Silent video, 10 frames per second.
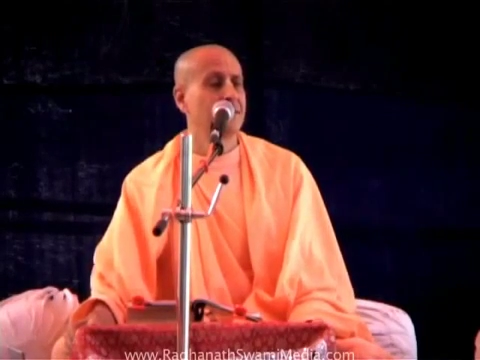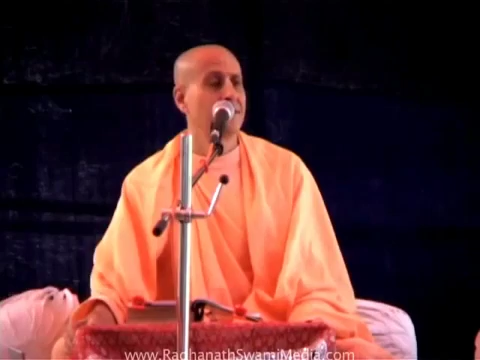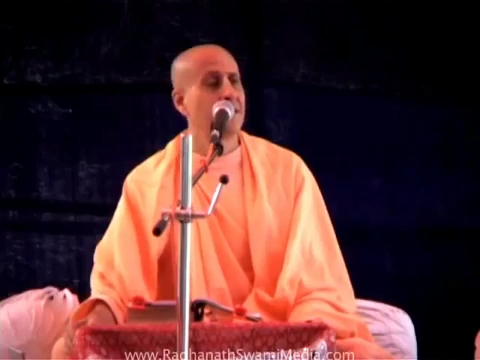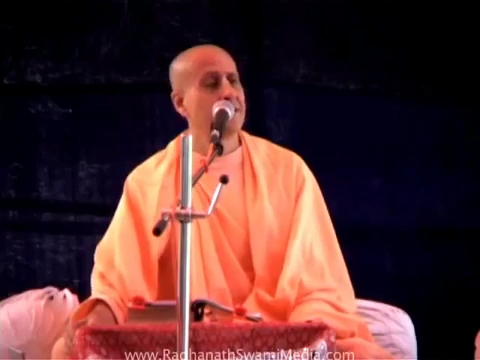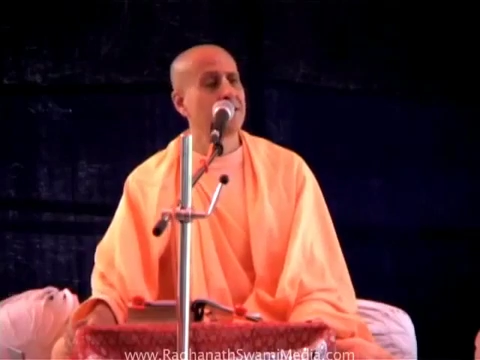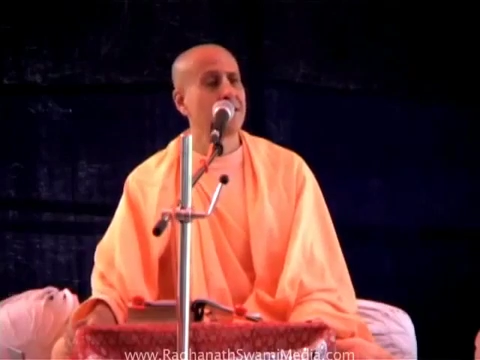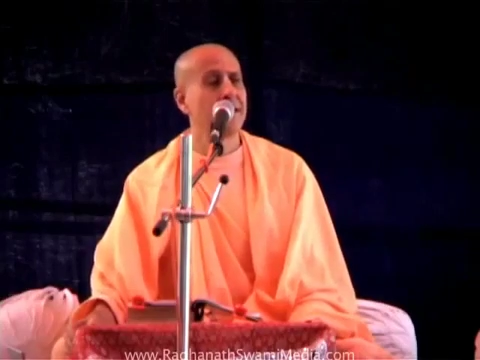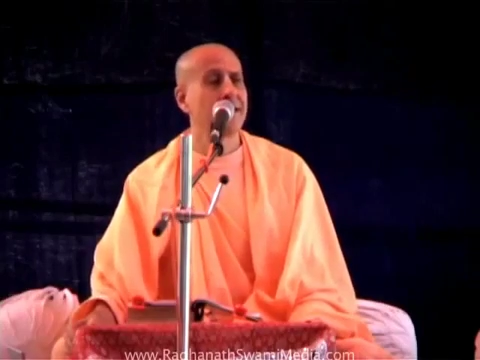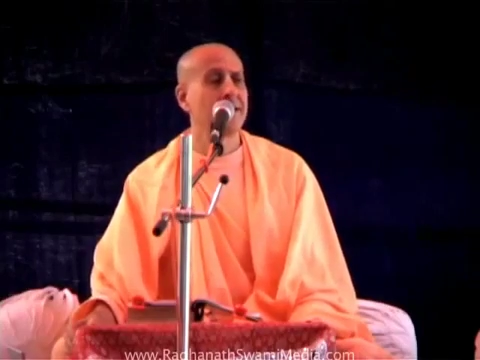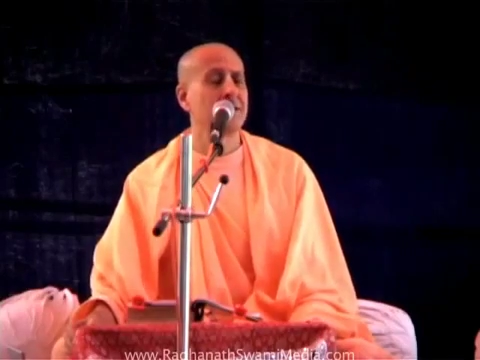While he's
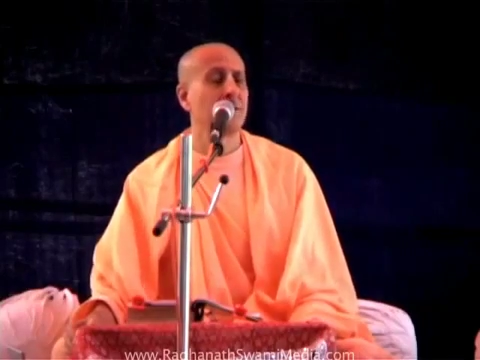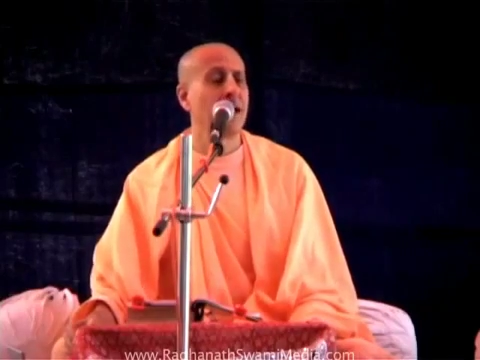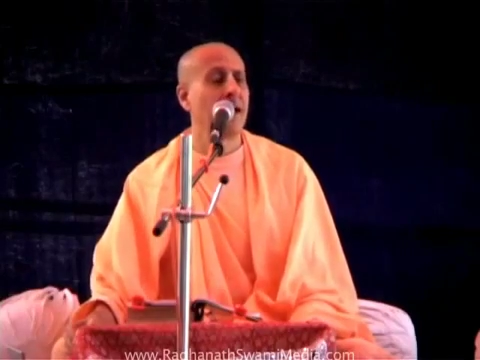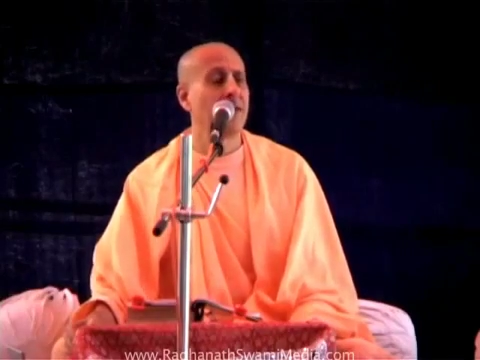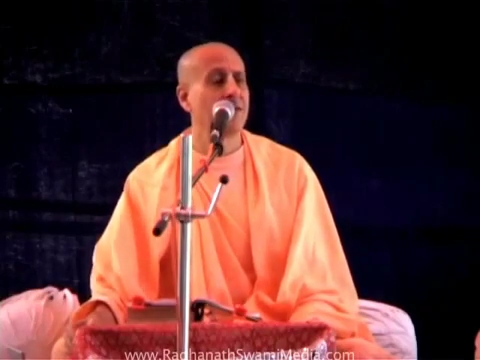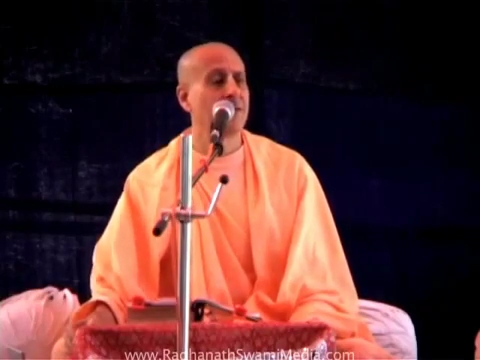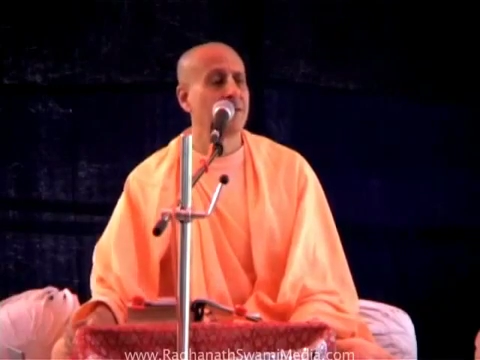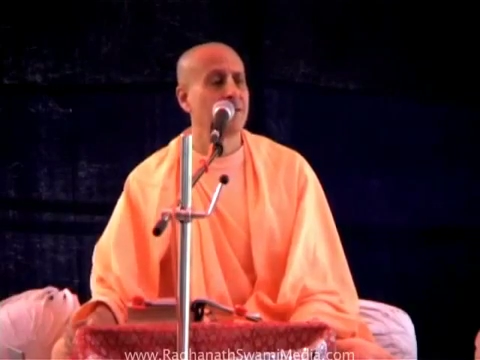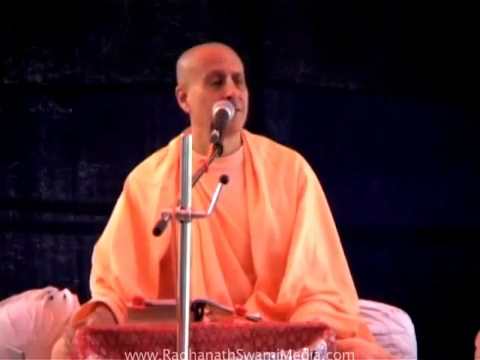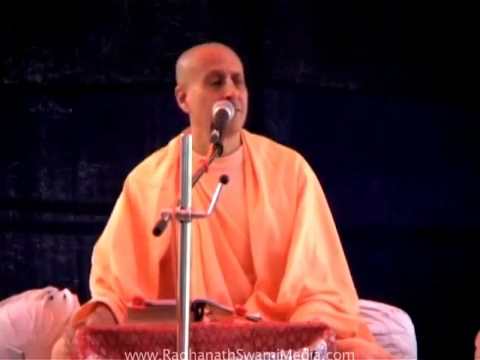taking his
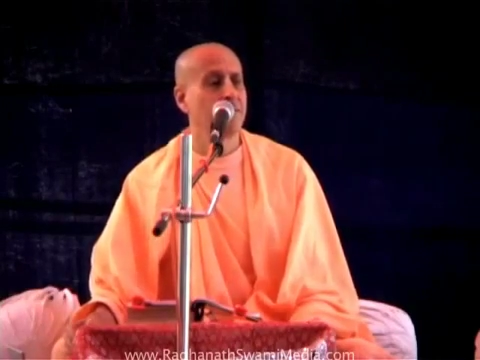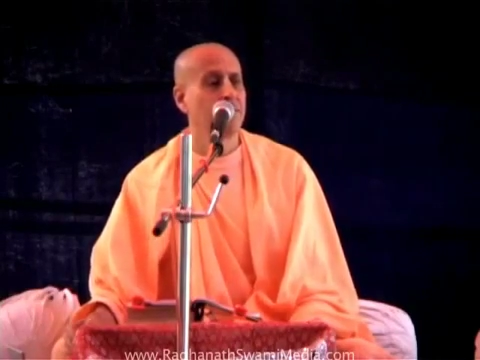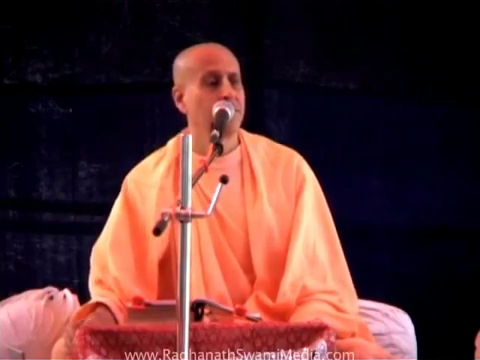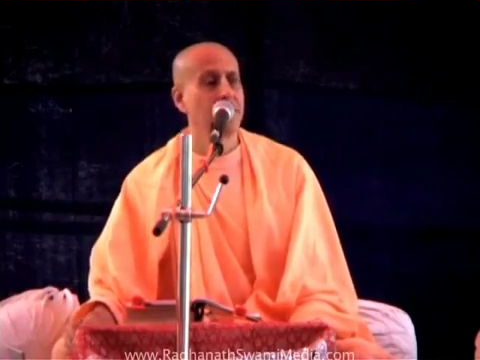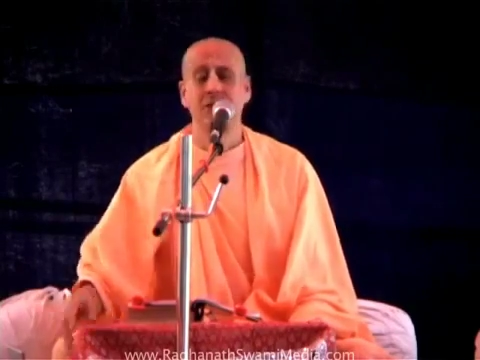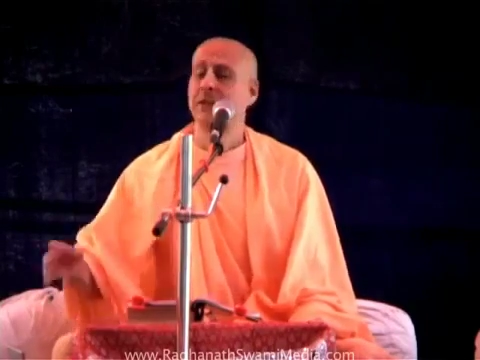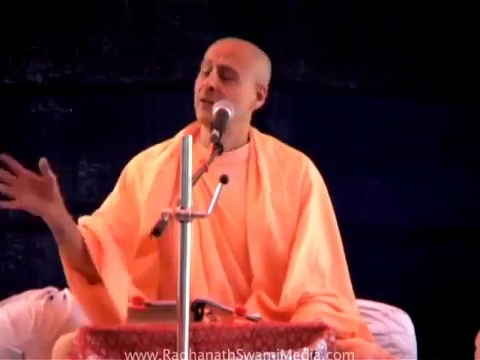bath, he's